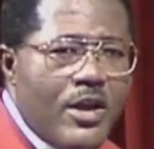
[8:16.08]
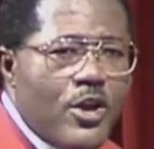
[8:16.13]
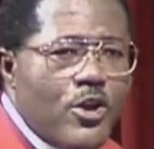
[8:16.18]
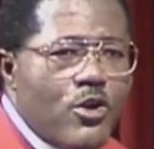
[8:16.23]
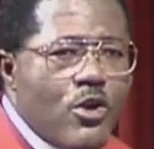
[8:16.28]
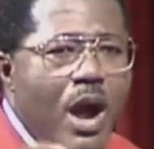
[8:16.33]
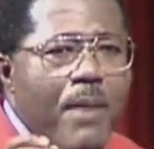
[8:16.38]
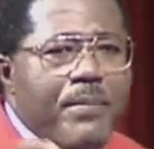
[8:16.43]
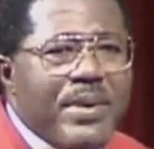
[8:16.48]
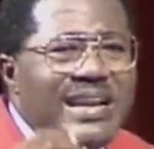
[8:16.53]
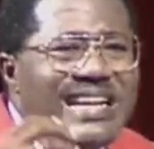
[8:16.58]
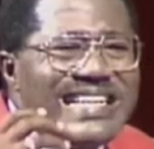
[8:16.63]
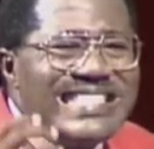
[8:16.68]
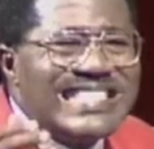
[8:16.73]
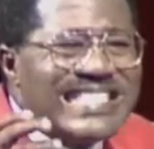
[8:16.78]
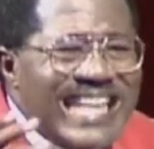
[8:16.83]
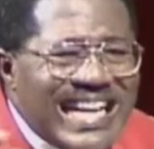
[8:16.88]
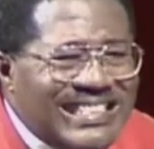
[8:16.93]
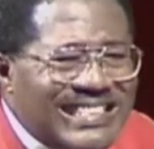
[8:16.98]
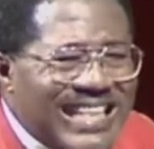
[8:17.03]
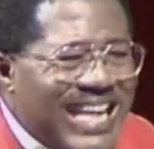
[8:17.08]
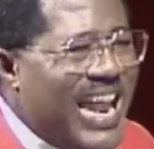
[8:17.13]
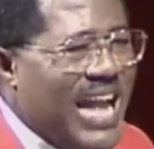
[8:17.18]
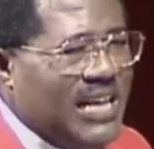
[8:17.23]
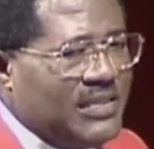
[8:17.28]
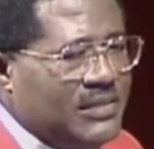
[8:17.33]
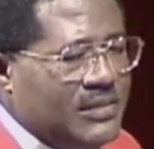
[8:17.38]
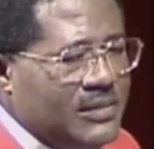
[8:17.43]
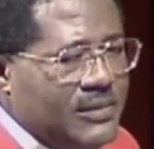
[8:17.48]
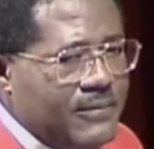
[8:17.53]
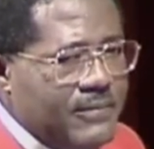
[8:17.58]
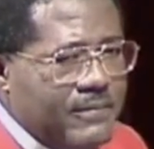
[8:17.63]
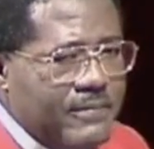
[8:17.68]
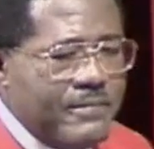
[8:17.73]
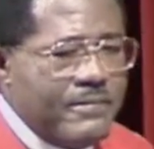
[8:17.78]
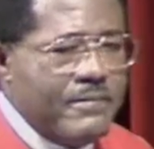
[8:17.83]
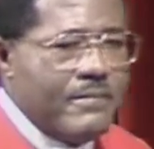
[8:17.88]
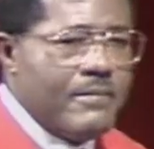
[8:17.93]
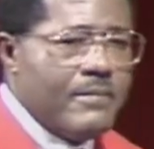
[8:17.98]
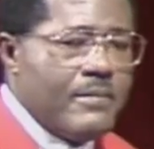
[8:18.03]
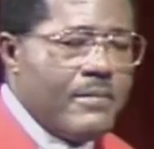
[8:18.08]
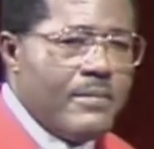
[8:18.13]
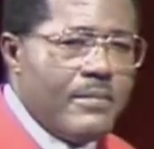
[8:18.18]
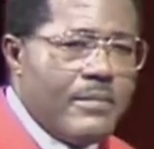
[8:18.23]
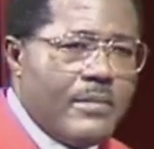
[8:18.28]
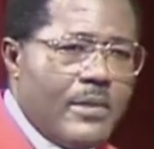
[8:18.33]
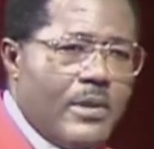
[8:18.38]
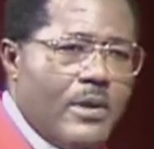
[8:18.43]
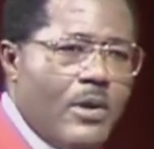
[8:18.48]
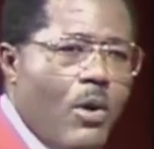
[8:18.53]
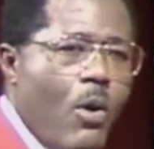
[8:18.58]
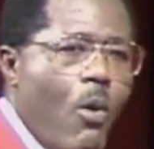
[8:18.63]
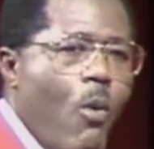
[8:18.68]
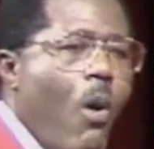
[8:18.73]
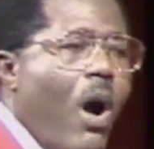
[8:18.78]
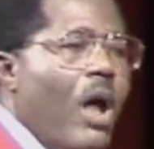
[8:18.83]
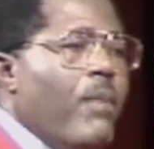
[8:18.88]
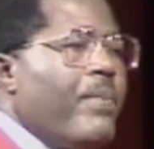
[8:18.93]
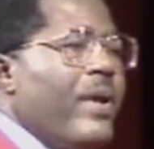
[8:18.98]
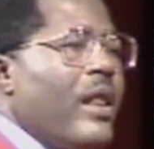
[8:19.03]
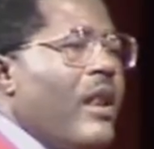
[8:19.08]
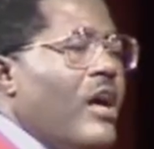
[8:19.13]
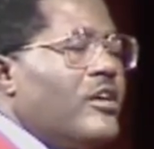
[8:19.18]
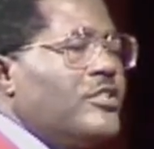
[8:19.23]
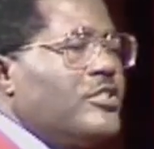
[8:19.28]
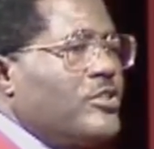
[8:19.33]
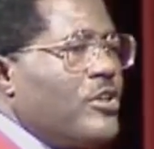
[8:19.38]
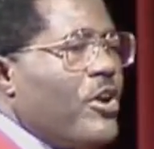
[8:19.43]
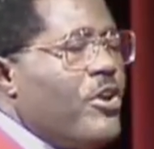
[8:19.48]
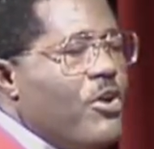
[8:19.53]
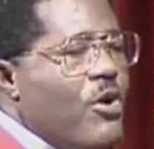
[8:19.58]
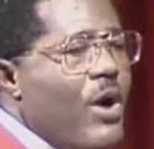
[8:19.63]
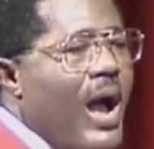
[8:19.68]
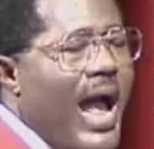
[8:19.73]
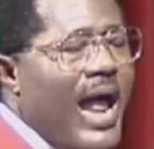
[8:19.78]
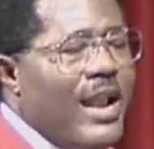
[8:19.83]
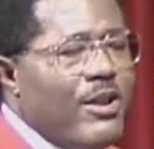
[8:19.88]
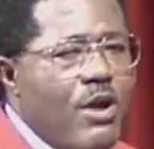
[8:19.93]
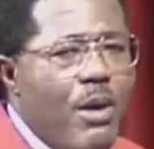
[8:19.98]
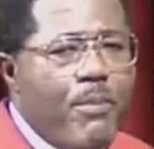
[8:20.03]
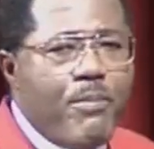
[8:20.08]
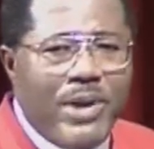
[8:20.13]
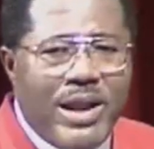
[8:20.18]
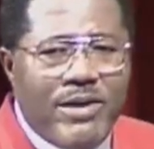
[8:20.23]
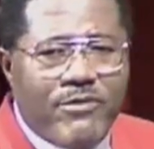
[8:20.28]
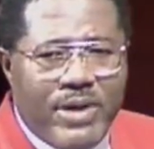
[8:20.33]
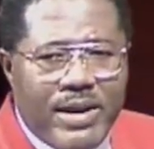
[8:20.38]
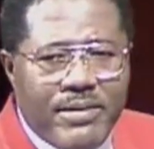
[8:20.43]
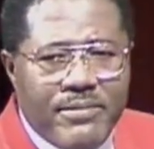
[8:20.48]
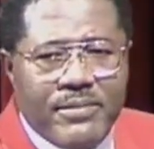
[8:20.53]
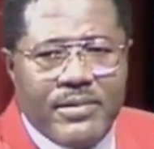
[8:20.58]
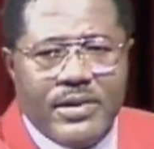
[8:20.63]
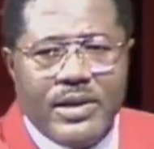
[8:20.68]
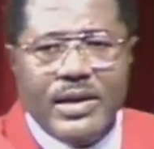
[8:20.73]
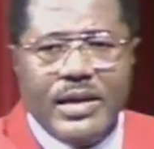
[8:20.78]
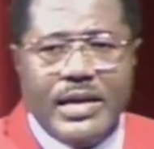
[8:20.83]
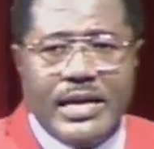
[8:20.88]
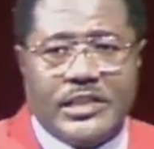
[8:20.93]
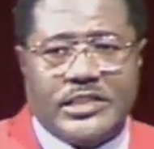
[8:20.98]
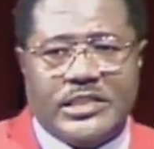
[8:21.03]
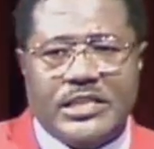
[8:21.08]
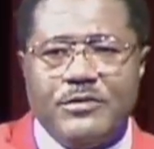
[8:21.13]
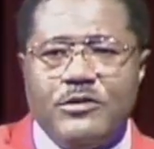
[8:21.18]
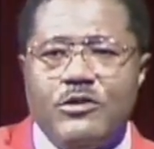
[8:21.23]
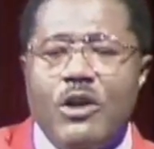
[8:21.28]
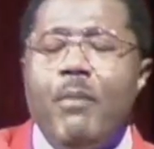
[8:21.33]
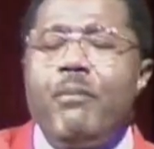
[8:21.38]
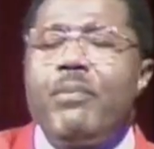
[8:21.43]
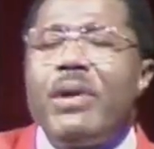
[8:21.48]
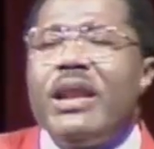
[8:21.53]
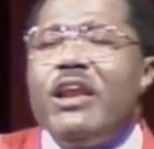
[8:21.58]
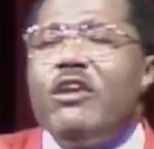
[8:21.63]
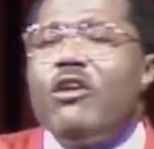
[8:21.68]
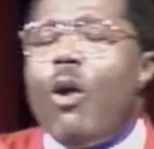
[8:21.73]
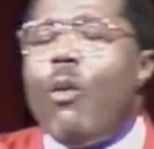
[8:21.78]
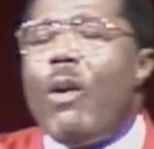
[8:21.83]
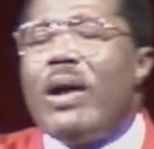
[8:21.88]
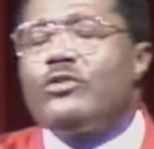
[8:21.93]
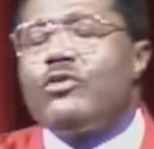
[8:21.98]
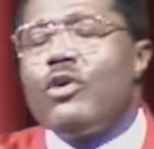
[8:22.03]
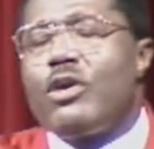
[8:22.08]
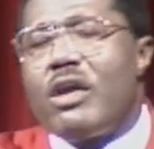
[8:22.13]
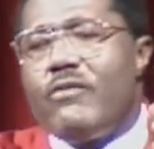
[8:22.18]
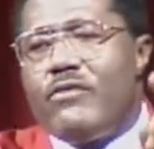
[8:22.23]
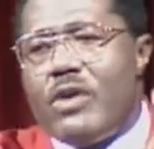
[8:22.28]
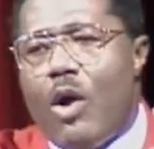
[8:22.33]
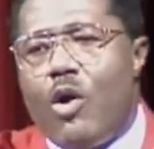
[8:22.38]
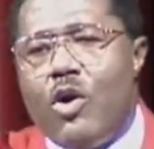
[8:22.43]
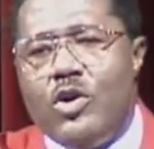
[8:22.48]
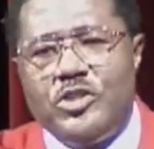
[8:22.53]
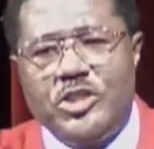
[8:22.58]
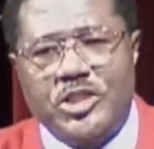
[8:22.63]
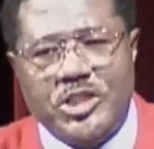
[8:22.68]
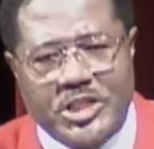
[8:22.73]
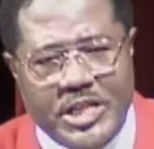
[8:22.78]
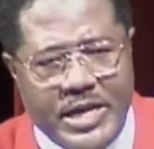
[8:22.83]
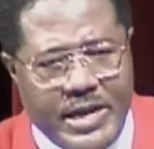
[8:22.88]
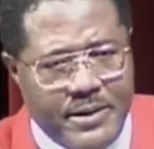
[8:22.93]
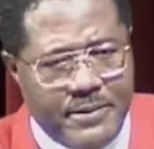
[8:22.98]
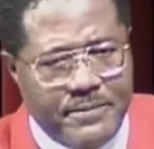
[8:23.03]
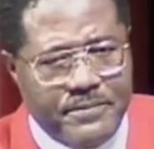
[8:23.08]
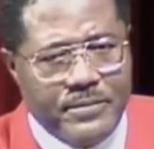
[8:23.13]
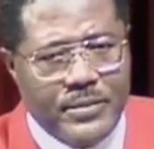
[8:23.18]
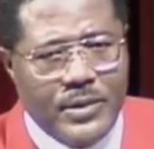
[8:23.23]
You are being resented at. What belongs to you and your brethren, is since your brethren don't want to give your own share